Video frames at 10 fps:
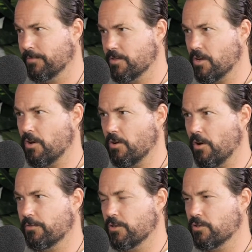So
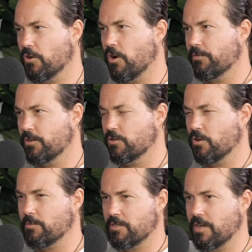
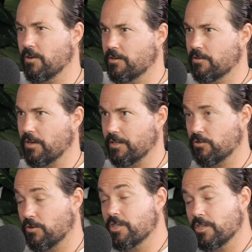oftentimes,
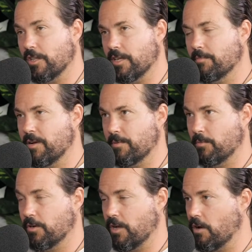traditionally, people
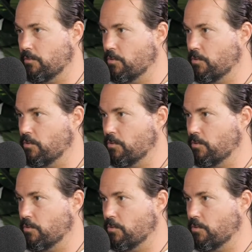would go,